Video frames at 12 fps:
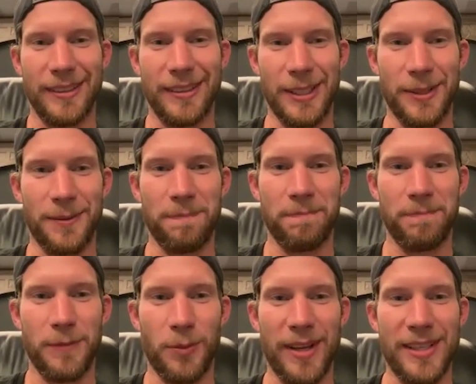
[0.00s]
you know
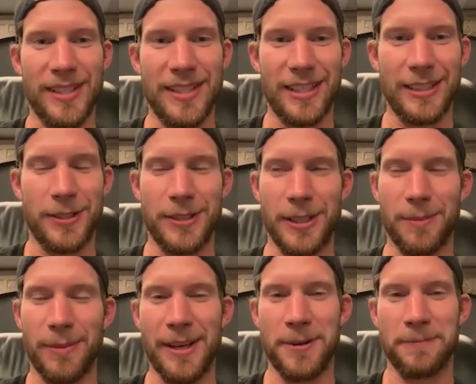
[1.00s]
the way this next year is going
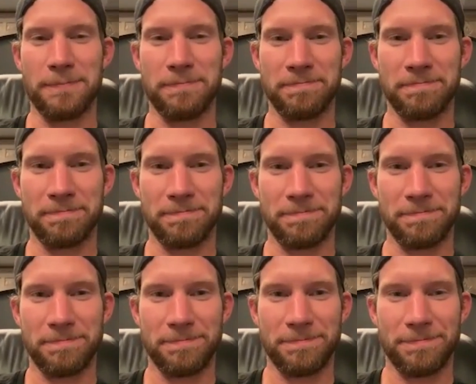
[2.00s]
to play out.
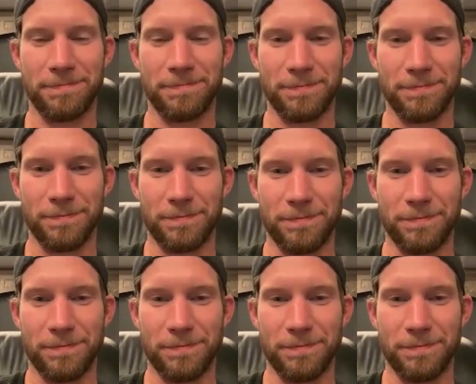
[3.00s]
Obviously,